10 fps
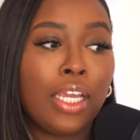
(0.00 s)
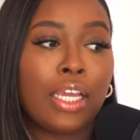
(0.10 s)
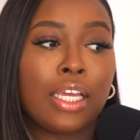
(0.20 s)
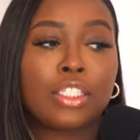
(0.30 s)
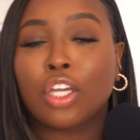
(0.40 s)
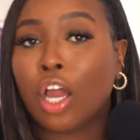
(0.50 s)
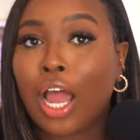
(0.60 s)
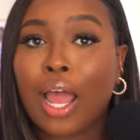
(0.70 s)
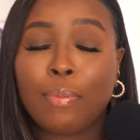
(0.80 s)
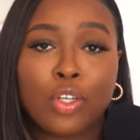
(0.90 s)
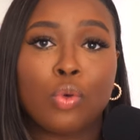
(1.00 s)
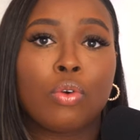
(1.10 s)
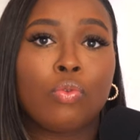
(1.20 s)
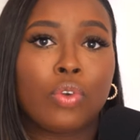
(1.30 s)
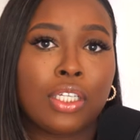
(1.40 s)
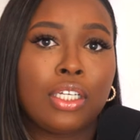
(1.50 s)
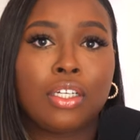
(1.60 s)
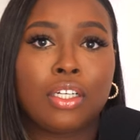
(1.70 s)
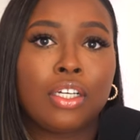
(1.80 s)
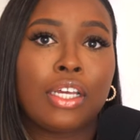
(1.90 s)
is, y'all, I've been doing really
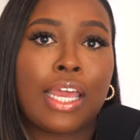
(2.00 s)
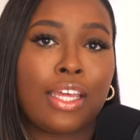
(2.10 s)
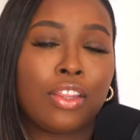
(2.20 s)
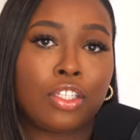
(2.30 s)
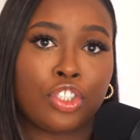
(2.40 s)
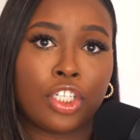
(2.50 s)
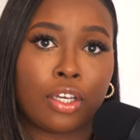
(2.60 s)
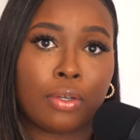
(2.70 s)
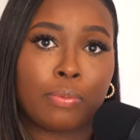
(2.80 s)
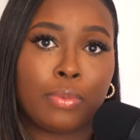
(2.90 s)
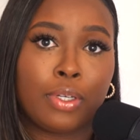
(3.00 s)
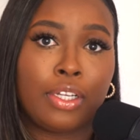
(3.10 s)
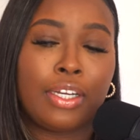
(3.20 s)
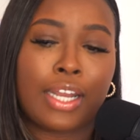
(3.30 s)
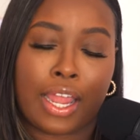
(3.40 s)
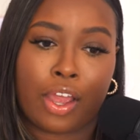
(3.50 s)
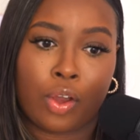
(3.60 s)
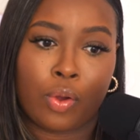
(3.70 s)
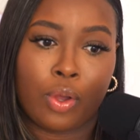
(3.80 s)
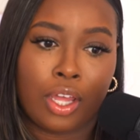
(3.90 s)
good in the gym.
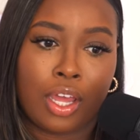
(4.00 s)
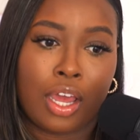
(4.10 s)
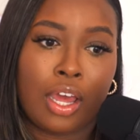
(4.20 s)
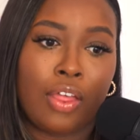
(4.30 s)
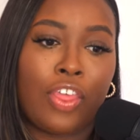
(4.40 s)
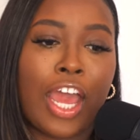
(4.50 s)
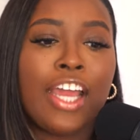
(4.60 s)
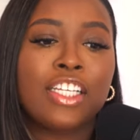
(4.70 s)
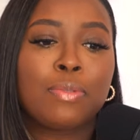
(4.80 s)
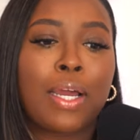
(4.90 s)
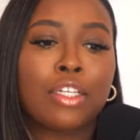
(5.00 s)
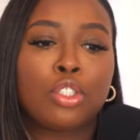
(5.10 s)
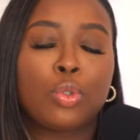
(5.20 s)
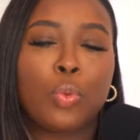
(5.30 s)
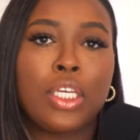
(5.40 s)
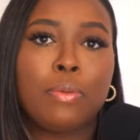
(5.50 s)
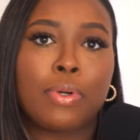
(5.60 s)
Now, That is my sweet,